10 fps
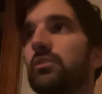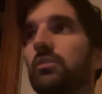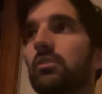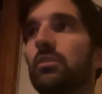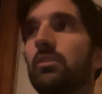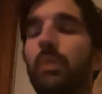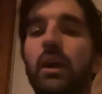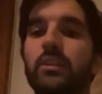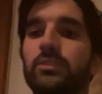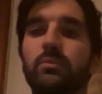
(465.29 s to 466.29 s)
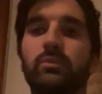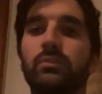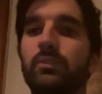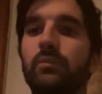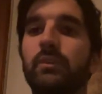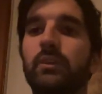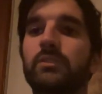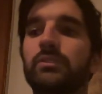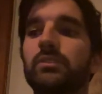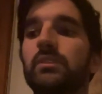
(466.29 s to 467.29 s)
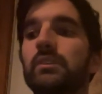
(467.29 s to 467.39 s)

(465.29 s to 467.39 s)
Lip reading: here are impossible to fix.